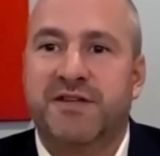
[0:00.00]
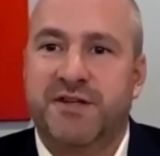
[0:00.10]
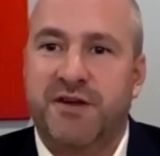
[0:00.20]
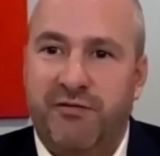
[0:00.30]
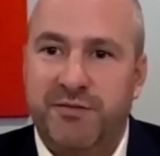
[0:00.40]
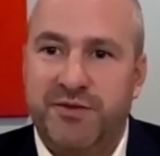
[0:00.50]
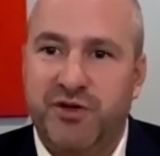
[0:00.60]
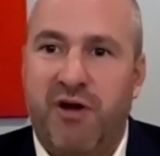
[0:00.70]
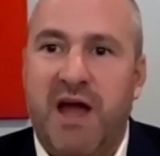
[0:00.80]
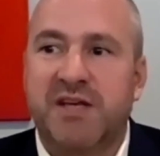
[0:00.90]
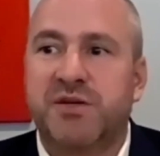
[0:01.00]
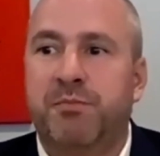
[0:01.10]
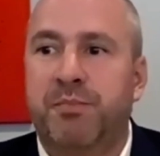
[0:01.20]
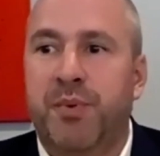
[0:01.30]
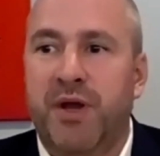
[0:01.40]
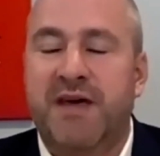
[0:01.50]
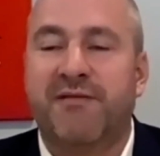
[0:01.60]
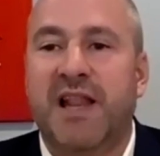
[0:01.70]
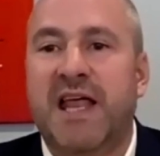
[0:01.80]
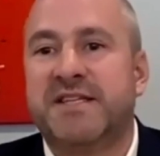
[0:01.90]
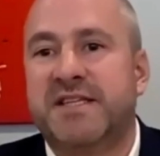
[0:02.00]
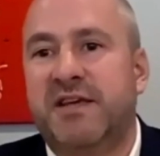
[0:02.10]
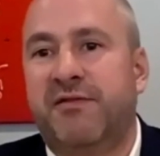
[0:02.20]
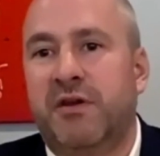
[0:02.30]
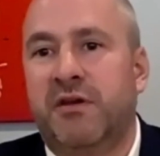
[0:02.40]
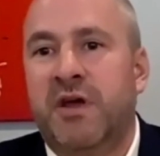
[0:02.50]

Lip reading: to start from scratch, but nevertheless, even